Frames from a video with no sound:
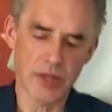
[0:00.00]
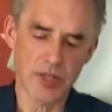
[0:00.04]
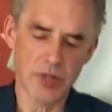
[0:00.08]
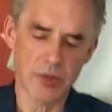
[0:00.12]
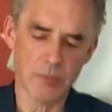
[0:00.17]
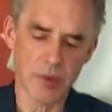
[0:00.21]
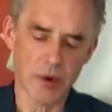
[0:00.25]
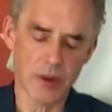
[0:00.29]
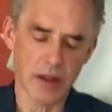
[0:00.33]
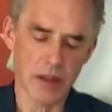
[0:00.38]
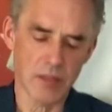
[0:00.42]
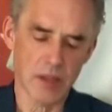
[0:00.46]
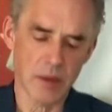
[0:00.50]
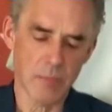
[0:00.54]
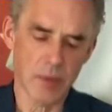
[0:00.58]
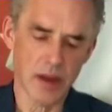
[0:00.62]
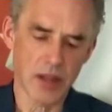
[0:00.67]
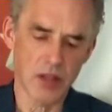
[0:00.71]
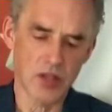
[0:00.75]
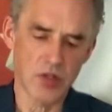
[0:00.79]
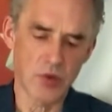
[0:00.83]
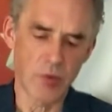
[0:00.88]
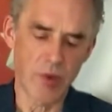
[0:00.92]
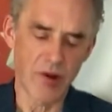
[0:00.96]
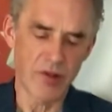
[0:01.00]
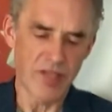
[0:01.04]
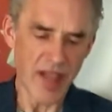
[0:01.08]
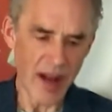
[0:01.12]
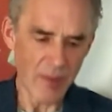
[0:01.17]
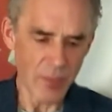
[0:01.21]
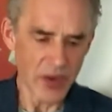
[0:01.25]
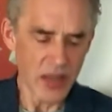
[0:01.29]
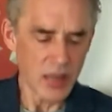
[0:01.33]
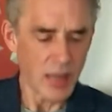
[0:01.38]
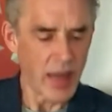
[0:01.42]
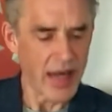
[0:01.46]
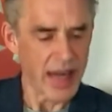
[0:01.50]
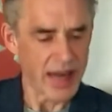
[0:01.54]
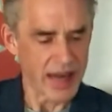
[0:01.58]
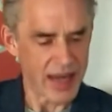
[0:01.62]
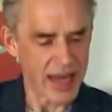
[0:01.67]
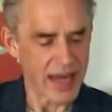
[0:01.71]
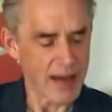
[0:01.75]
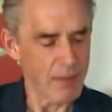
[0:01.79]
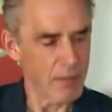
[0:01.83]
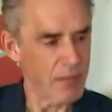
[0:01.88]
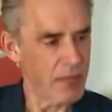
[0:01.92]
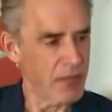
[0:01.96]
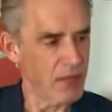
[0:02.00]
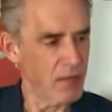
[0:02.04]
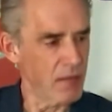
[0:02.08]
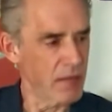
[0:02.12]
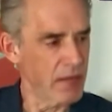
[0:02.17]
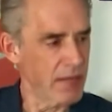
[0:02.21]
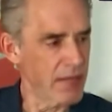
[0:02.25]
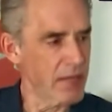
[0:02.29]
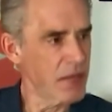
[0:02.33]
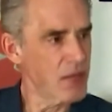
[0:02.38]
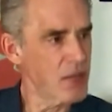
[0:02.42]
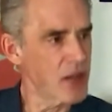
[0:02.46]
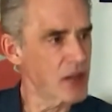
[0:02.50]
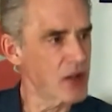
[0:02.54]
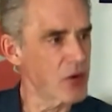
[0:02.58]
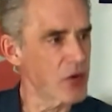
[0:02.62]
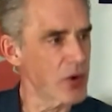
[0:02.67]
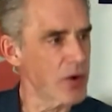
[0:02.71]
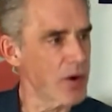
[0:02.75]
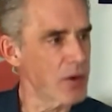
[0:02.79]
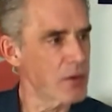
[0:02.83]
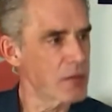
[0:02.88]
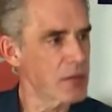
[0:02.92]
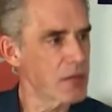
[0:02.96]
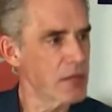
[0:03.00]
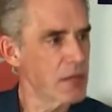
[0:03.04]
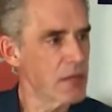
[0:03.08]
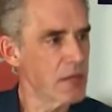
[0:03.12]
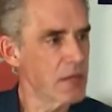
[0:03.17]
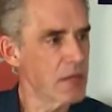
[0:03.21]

But you look at the visuals of the game, you know?